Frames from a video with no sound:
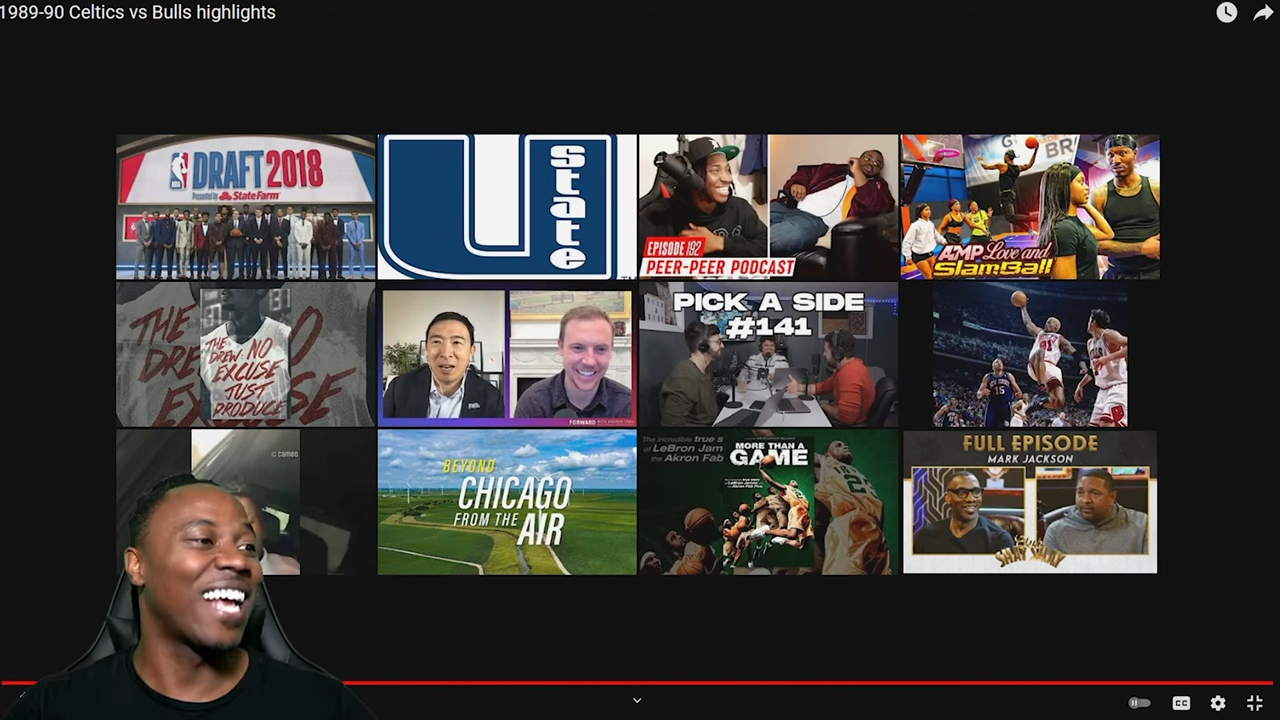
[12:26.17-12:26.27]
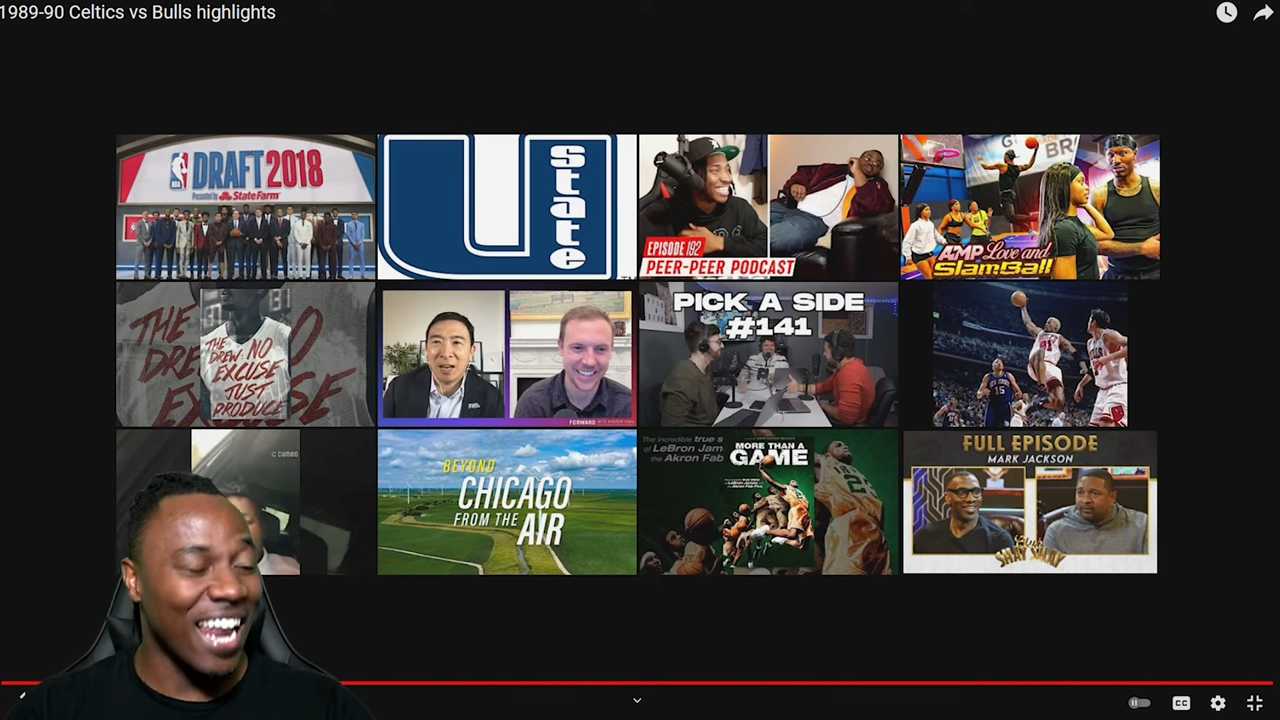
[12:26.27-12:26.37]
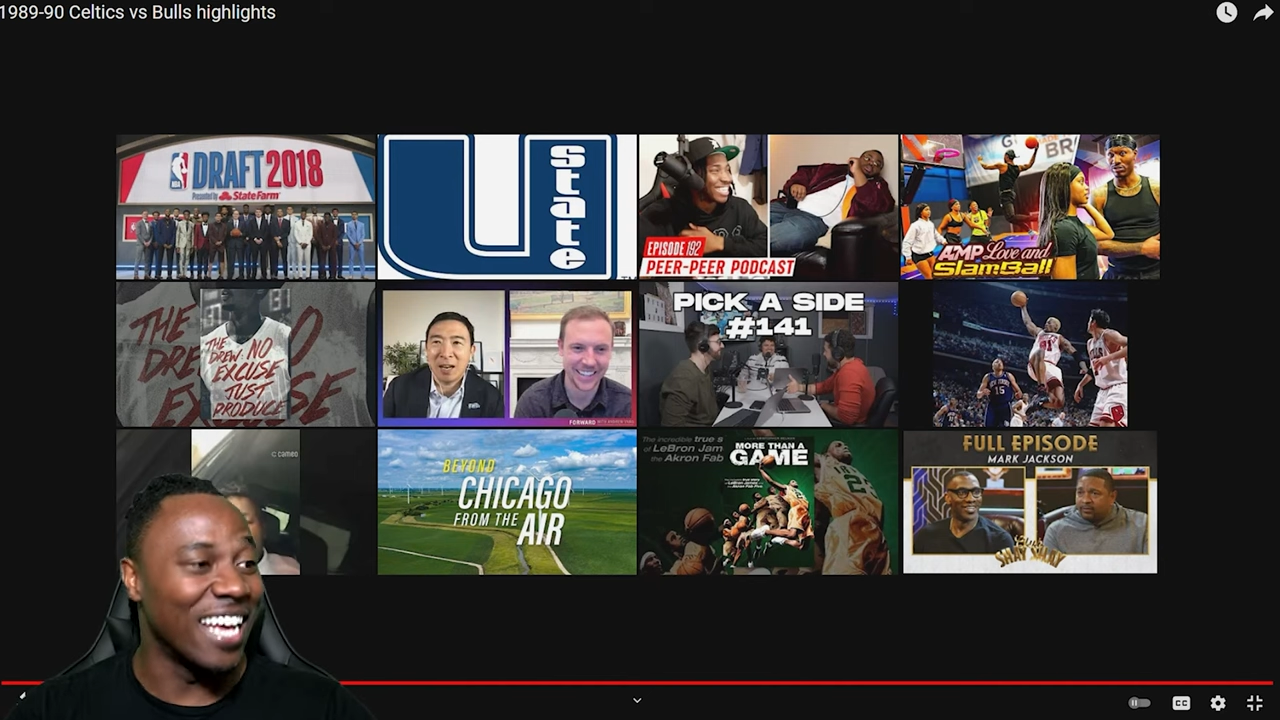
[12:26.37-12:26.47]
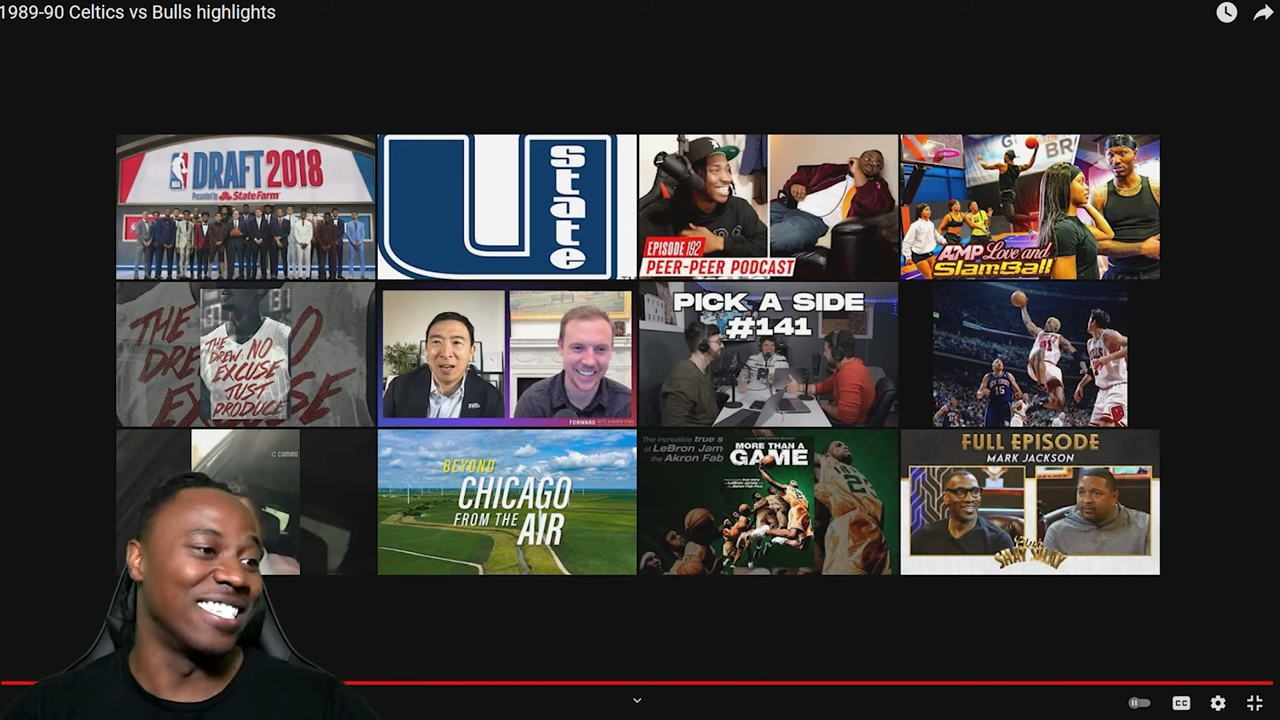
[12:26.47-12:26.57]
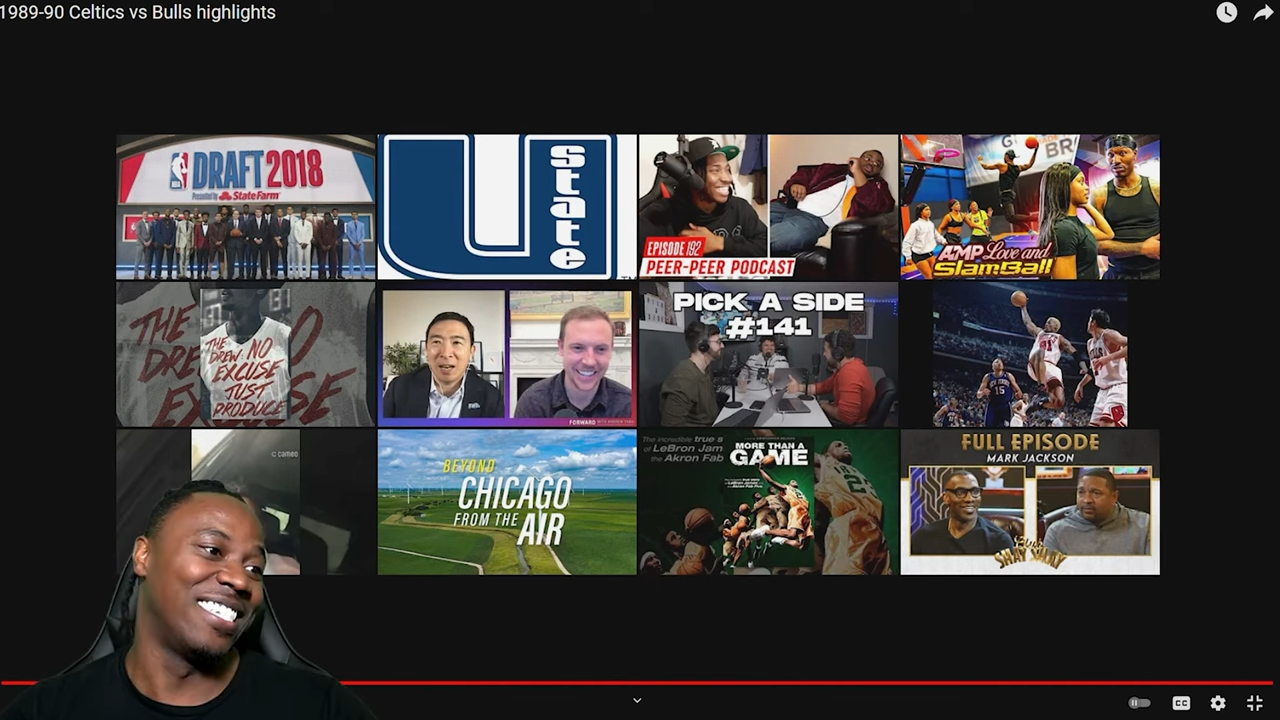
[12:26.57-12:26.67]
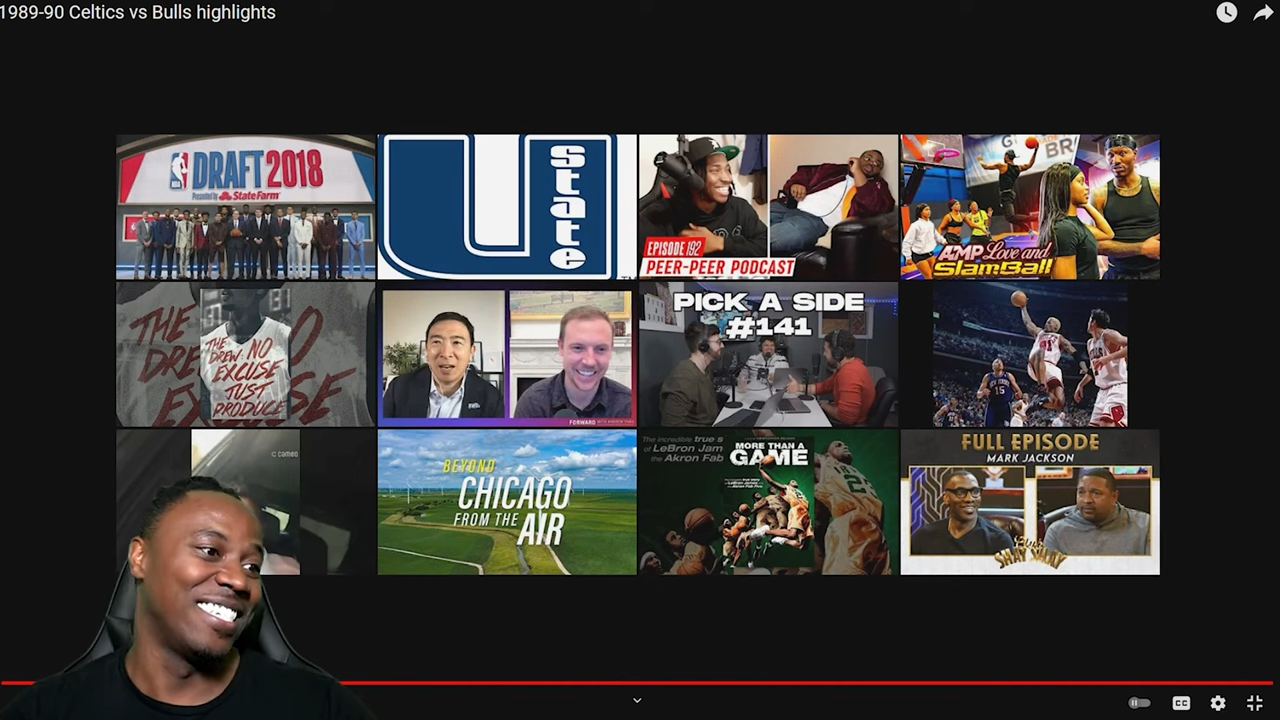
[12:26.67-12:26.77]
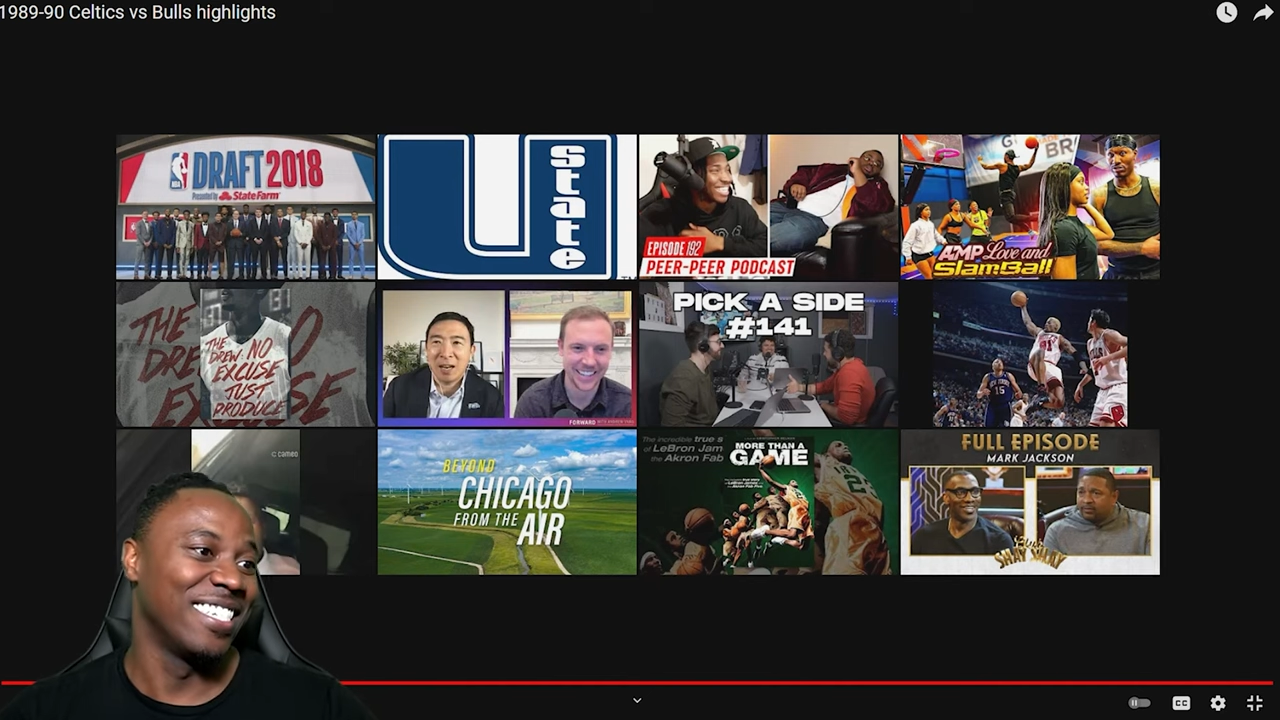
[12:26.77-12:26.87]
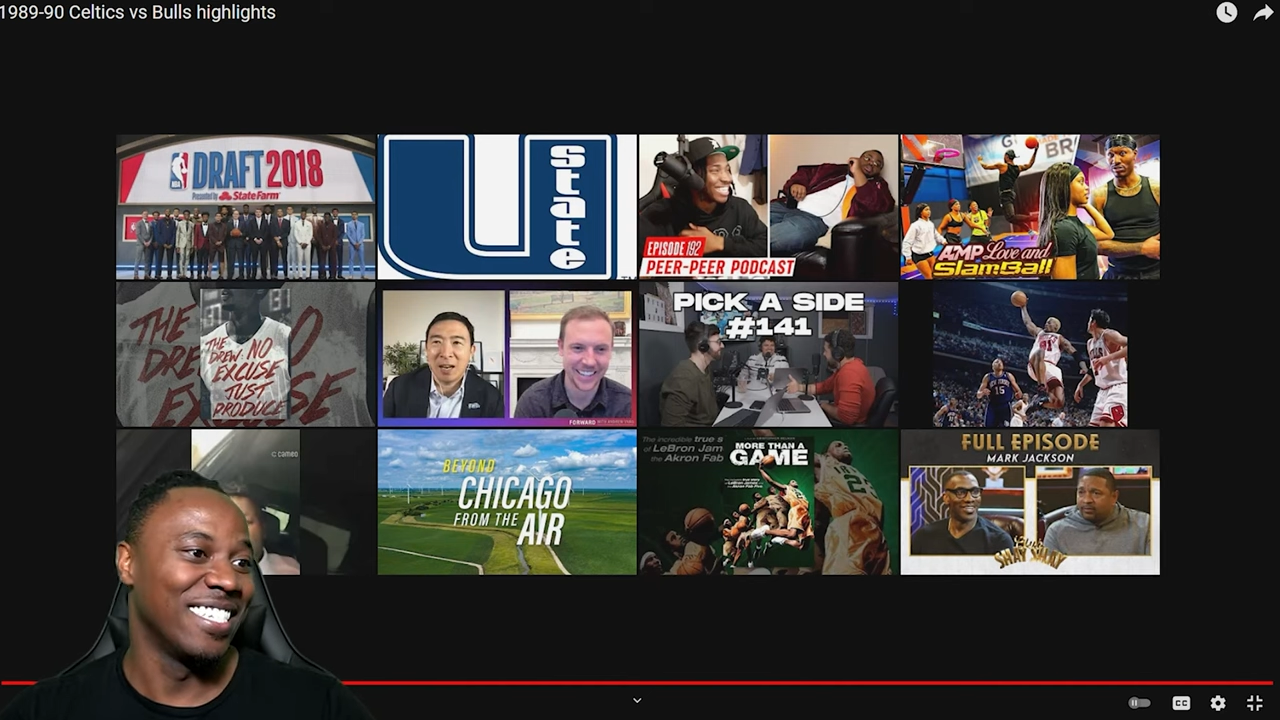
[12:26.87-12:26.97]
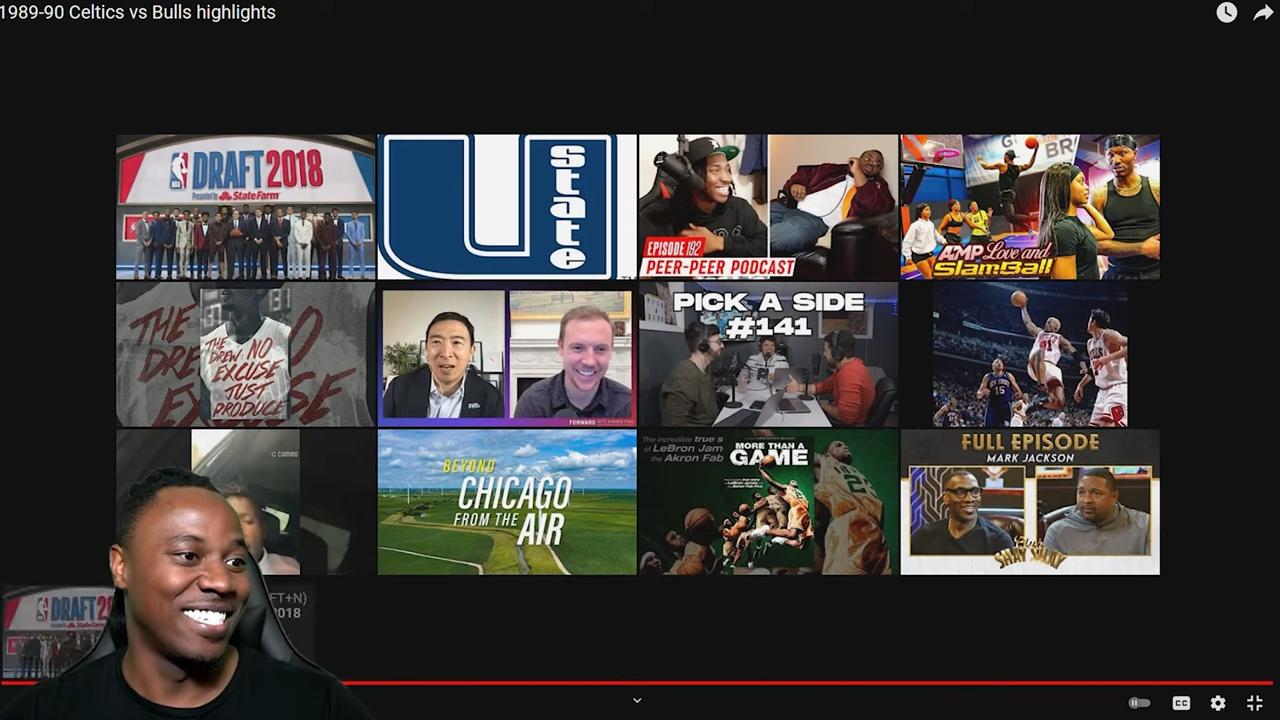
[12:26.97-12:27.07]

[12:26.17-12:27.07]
clutch.